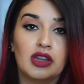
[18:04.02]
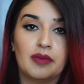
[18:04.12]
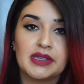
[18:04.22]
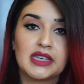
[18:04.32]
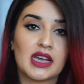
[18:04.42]

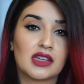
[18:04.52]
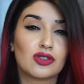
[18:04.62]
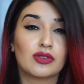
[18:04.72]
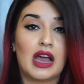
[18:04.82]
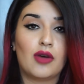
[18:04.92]
lipstick,
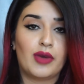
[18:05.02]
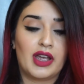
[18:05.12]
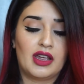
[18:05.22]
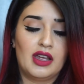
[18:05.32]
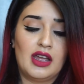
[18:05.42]
so that
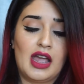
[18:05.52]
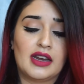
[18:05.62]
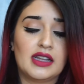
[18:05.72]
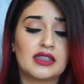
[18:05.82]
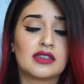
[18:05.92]
way,
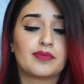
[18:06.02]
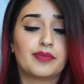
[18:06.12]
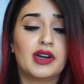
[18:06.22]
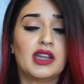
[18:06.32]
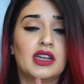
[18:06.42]
and it's
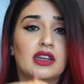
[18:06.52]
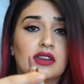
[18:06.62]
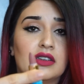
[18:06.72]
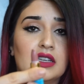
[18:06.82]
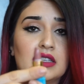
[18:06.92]
pretty
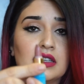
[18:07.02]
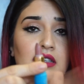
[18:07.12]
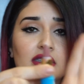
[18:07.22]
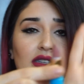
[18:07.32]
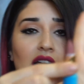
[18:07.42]

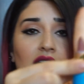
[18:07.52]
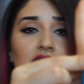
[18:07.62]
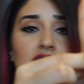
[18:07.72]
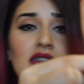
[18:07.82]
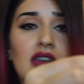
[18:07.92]
decent
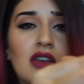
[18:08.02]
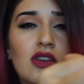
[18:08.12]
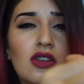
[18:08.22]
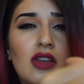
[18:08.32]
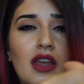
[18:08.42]
size,
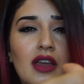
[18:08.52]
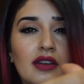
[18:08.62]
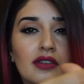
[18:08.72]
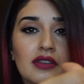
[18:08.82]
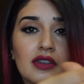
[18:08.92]

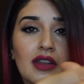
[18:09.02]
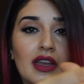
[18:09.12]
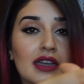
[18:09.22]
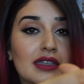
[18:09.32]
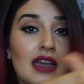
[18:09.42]
and
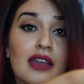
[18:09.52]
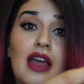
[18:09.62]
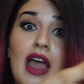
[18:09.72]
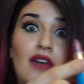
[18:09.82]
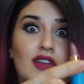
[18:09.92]
like I said,
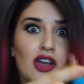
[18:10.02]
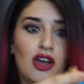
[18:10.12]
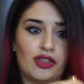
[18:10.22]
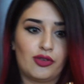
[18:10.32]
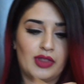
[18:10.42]
haven't
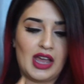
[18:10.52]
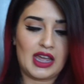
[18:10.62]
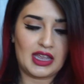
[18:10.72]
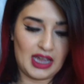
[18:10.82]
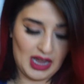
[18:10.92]
gone through
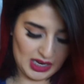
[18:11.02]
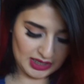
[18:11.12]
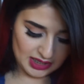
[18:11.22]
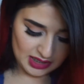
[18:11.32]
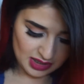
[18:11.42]
that
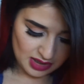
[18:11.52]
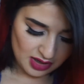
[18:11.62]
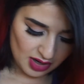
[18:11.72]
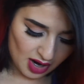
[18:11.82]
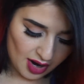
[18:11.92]
yet.
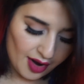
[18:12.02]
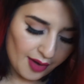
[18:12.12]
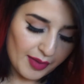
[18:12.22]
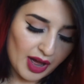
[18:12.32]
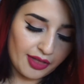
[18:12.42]

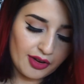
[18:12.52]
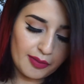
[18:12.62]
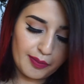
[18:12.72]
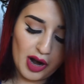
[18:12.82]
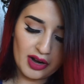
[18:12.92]

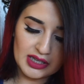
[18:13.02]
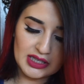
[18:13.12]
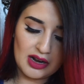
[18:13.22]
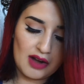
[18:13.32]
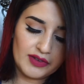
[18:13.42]
Other products
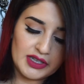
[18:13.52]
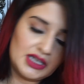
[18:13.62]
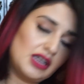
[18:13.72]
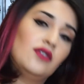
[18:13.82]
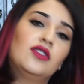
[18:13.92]
that I've
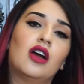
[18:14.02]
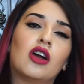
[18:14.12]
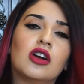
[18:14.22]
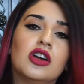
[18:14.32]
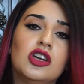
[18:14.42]
received
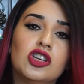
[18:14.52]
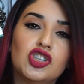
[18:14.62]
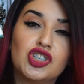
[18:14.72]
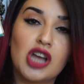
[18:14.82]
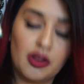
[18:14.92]
are
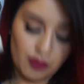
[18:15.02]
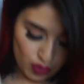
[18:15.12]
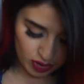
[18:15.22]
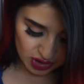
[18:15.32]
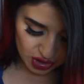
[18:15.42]
gel
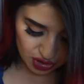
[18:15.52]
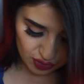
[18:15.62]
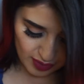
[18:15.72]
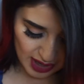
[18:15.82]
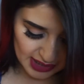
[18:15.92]

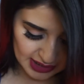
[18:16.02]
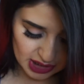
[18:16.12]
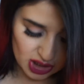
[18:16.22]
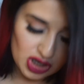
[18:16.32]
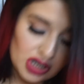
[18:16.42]

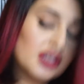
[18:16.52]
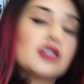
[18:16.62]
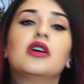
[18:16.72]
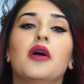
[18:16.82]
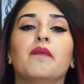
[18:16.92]
moisturizers,
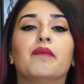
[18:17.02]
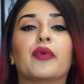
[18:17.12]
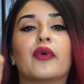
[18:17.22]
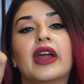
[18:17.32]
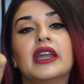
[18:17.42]

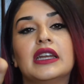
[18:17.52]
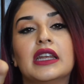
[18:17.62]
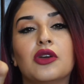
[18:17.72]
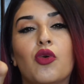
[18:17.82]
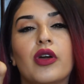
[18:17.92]

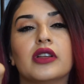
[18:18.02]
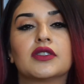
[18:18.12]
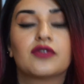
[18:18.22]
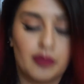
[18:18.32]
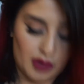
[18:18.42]
brightening
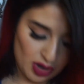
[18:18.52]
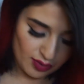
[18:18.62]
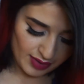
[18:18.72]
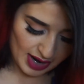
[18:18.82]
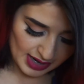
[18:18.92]
oils from
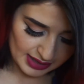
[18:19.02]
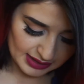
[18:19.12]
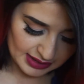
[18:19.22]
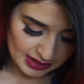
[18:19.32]
Carez,